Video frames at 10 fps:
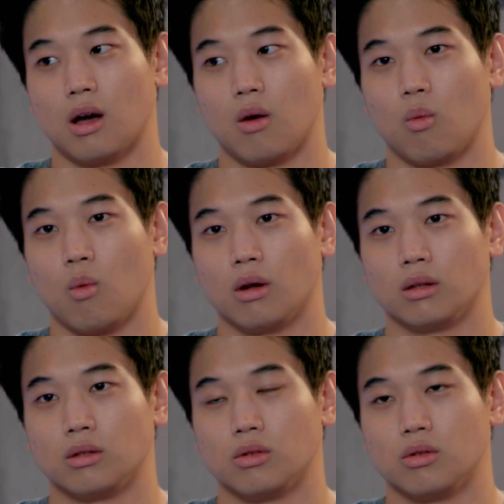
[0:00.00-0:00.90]
I
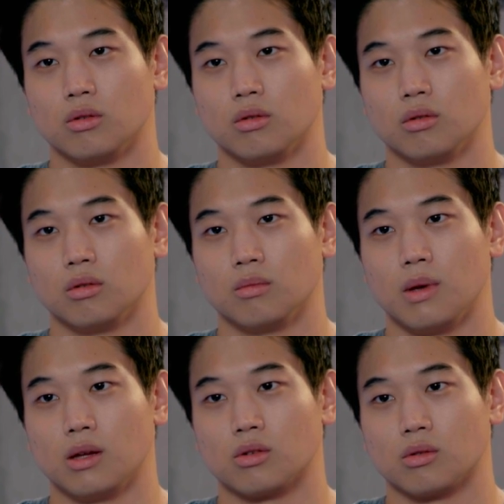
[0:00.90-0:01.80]
want to
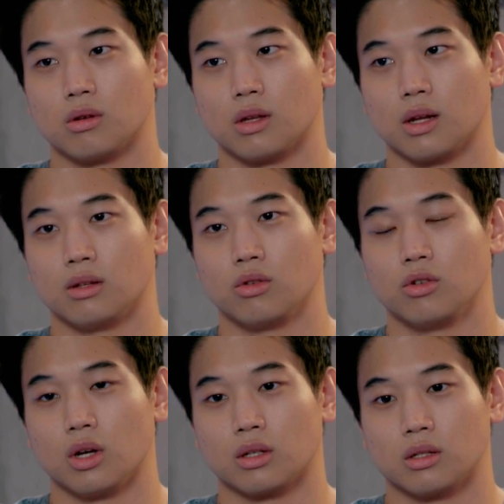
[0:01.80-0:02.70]
make sure that I do
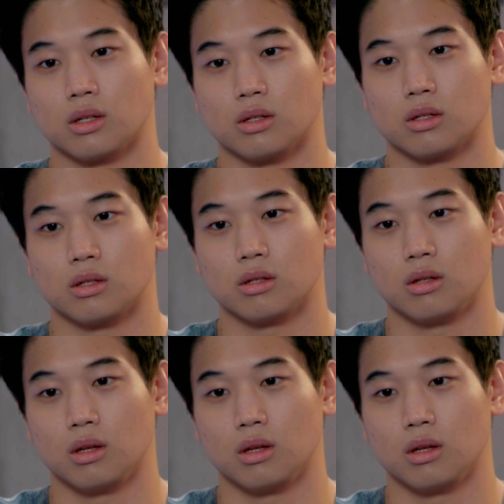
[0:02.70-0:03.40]
justice